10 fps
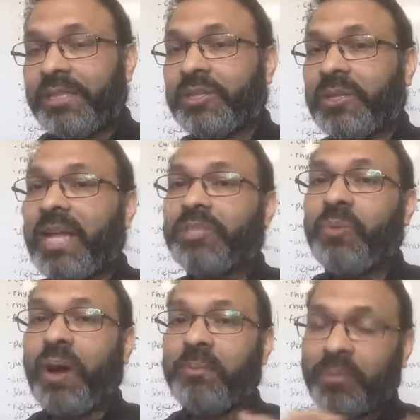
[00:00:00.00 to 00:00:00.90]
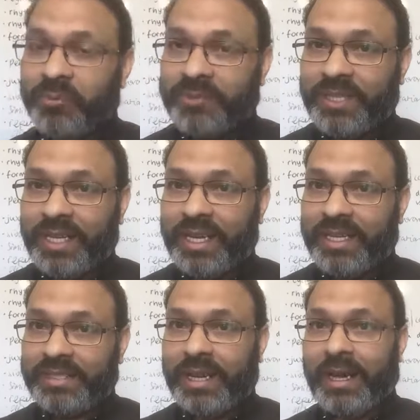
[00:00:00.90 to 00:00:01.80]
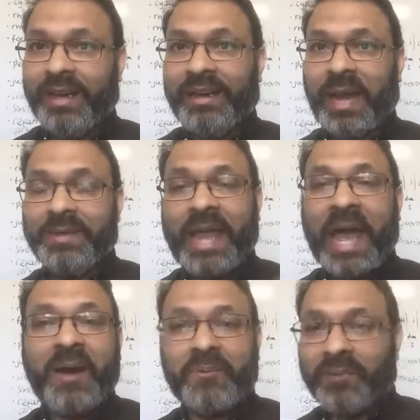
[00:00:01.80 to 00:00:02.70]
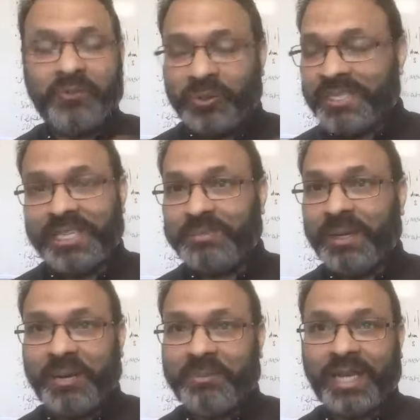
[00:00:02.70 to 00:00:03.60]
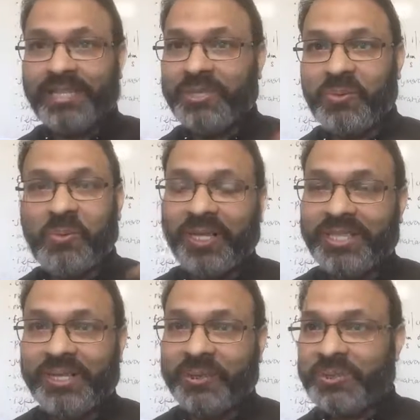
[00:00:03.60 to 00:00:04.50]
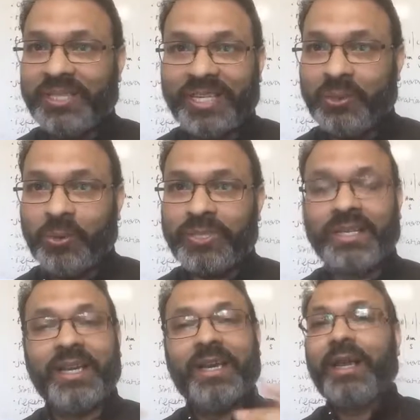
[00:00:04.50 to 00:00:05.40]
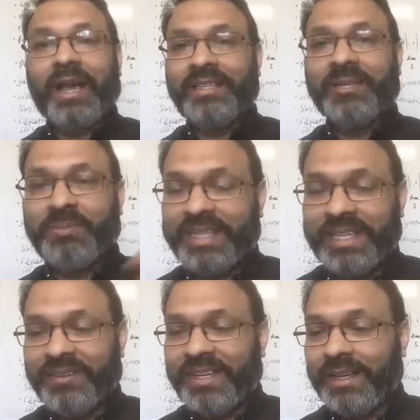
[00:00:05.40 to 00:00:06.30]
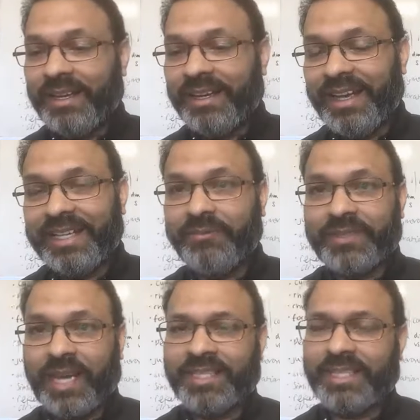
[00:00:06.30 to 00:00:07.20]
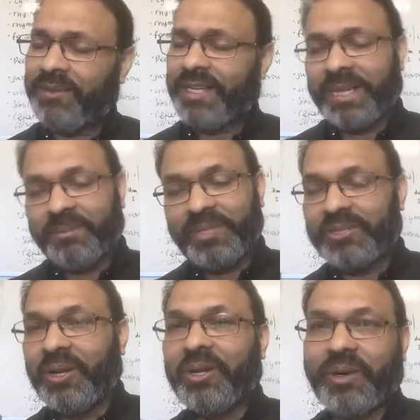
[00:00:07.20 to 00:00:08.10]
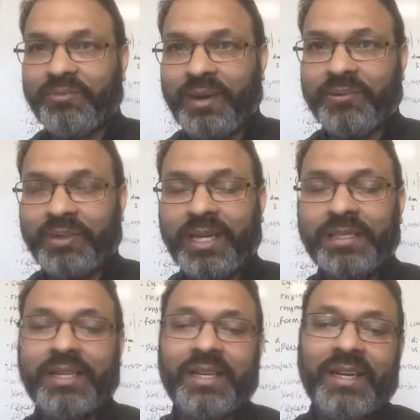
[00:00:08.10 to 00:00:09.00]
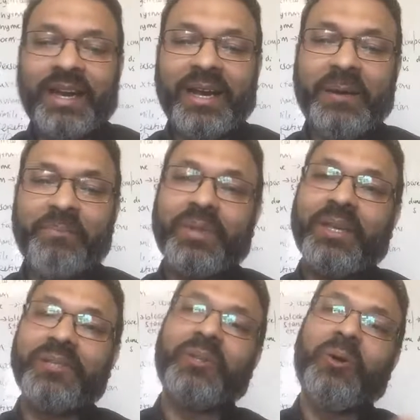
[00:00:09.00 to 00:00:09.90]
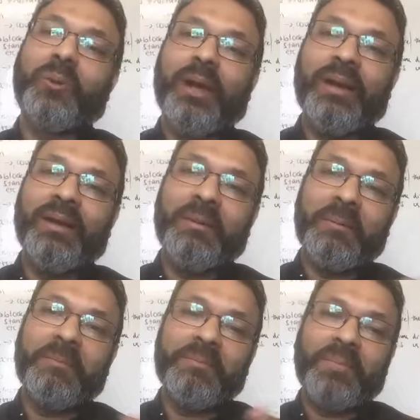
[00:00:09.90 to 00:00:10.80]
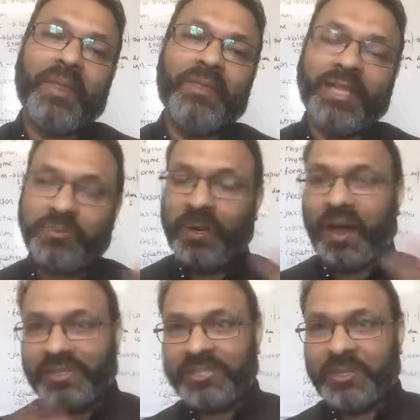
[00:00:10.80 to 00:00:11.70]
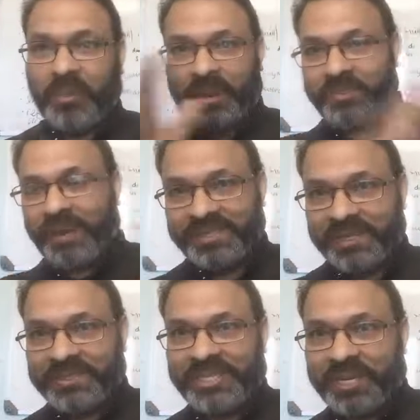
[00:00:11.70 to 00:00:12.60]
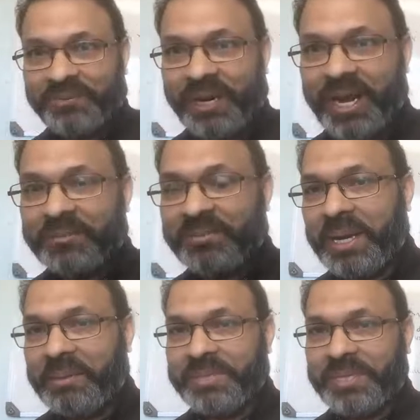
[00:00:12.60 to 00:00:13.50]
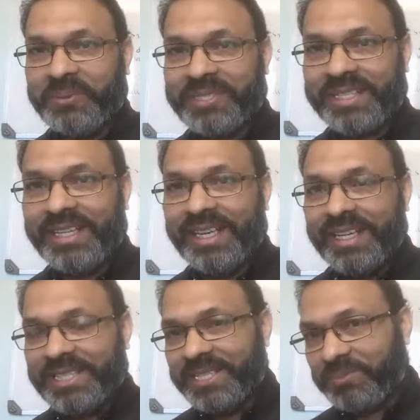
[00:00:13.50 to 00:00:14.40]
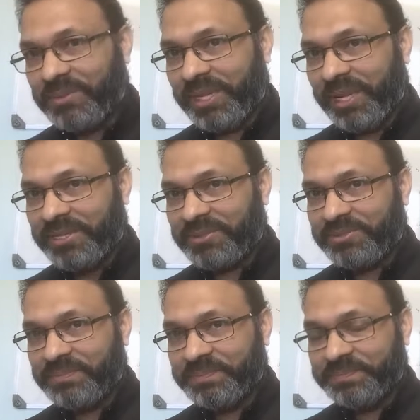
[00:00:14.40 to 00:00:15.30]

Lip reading: So that's what a mufti is. And now, unfortunately, it's become like you do a 1 year or 2 year course and you've been given an iftar certificate. I'm just not a great fan of that. So that's where I'll stop. I'll pass it on to Sheikh Farhan. Perhaps he wants to say something else.